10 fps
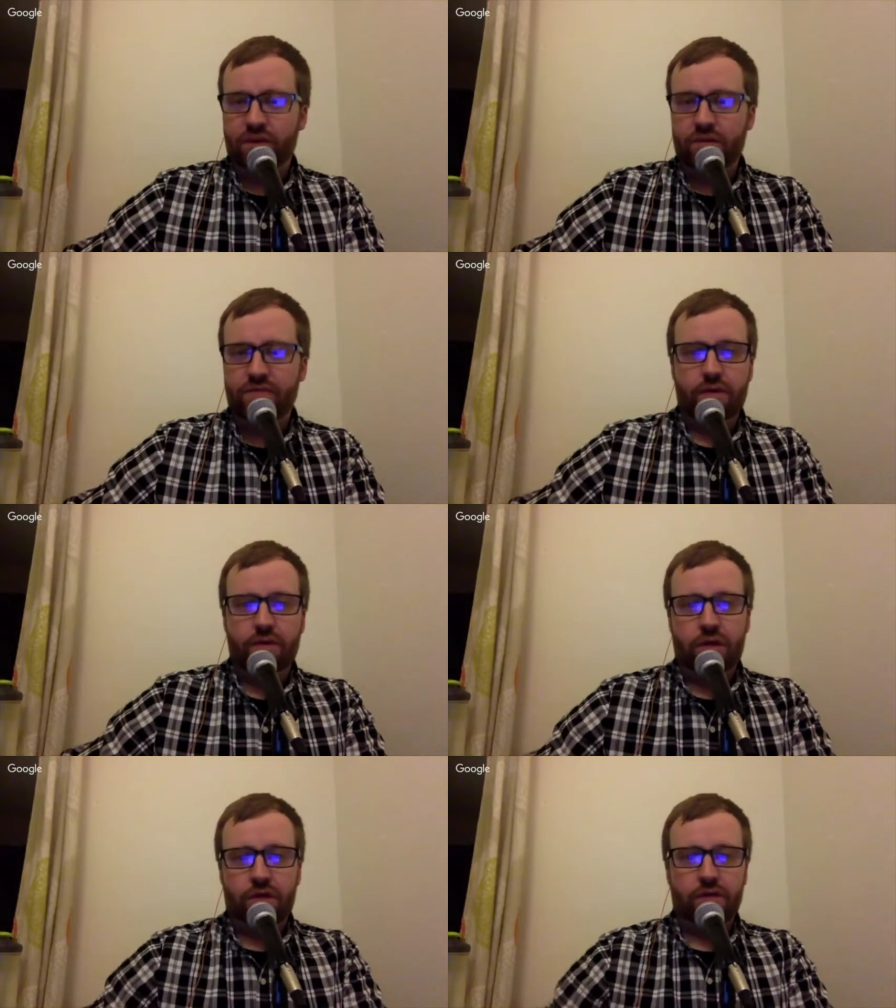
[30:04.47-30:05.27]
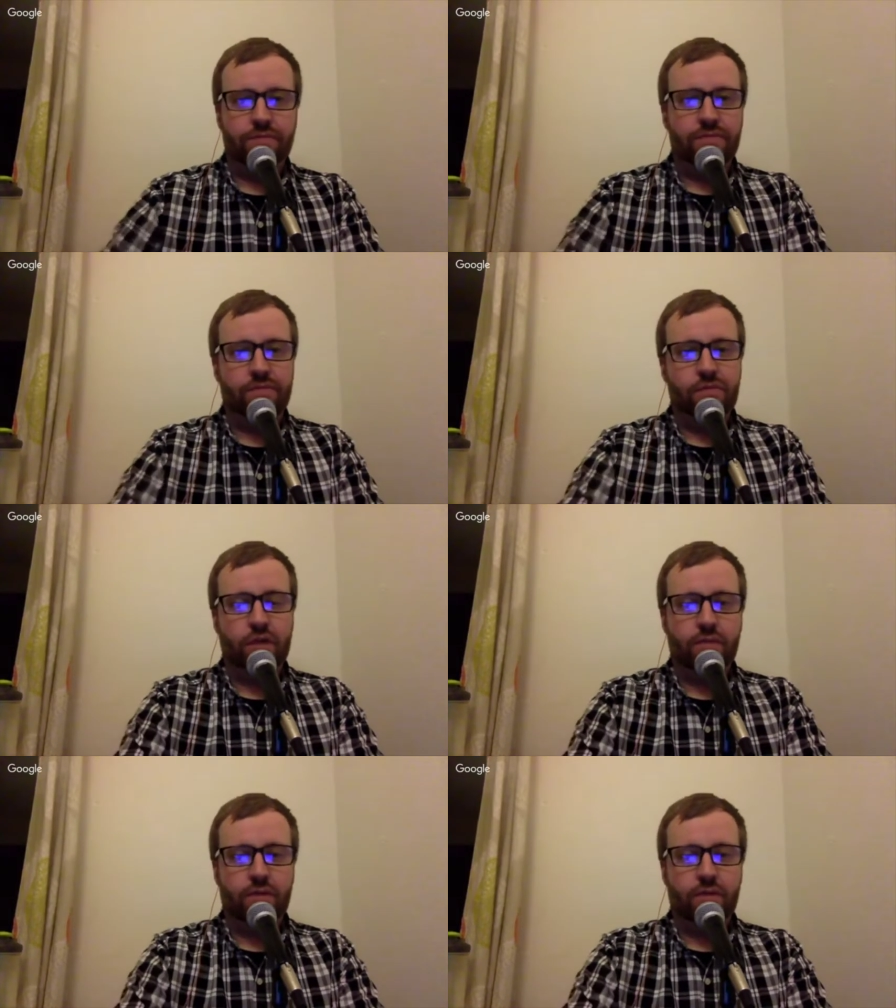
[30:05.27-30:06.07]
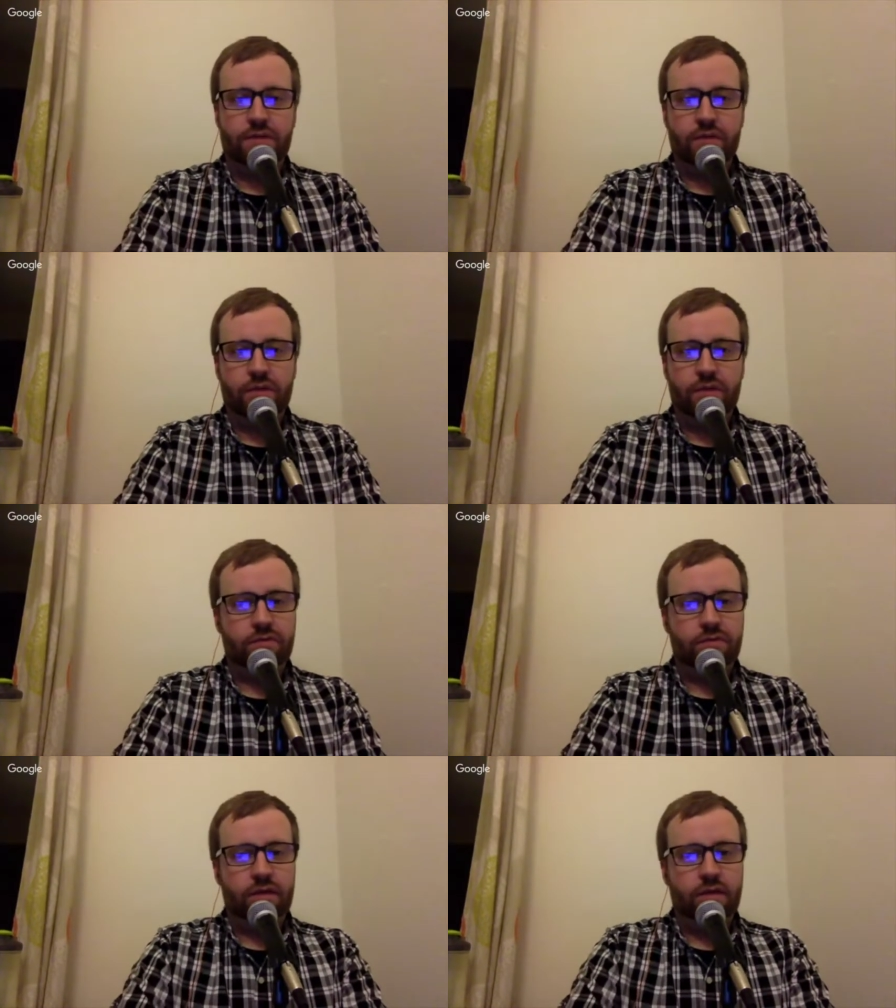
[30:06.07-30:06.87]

Very, very good job by the Switch.